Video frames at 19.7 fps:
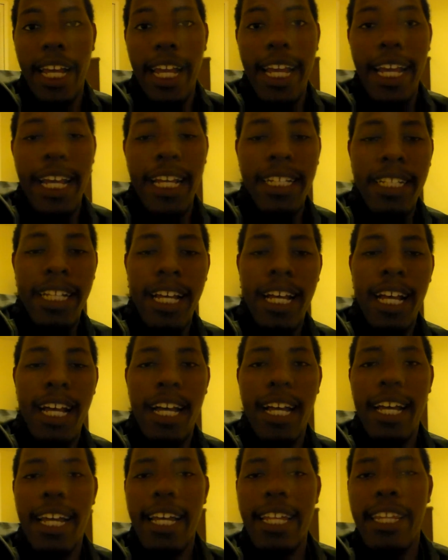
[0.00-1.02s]
and
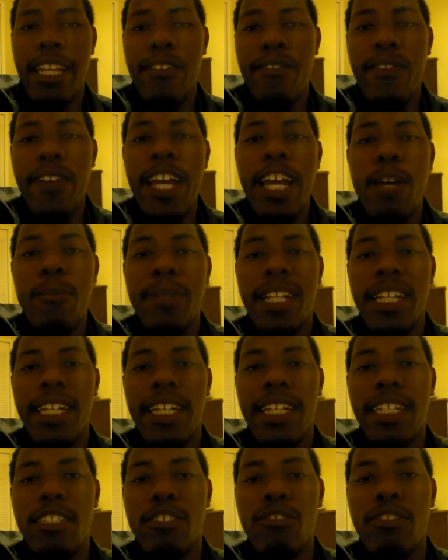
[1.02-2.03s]
the
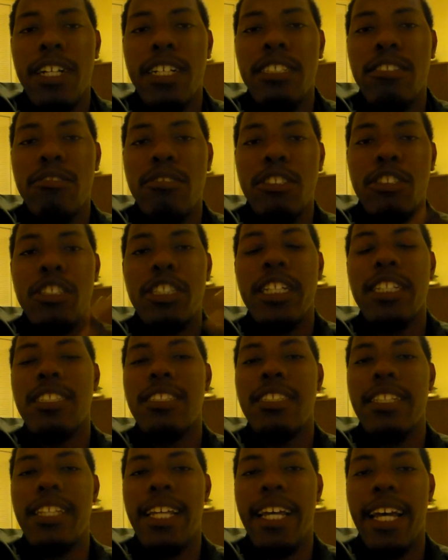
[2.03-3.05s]
family is trying to
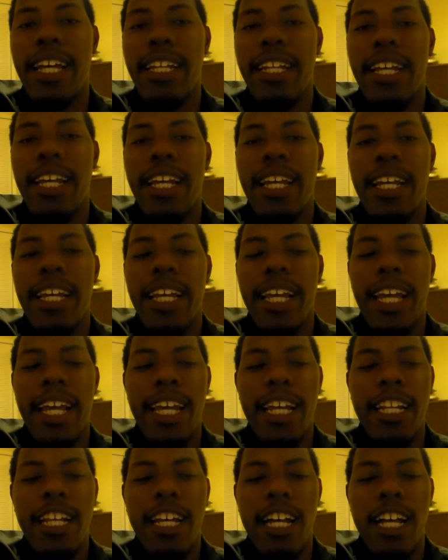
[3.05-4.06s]
adjust to that,
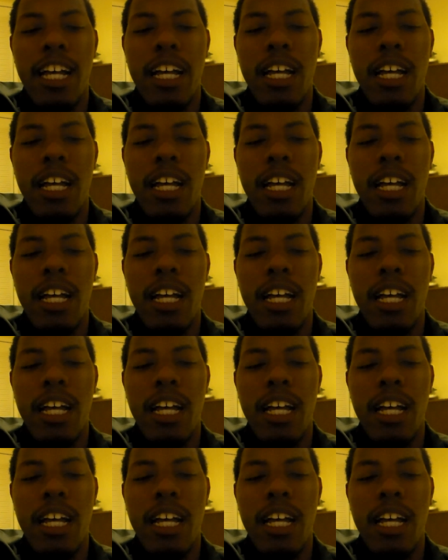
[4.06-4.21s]
and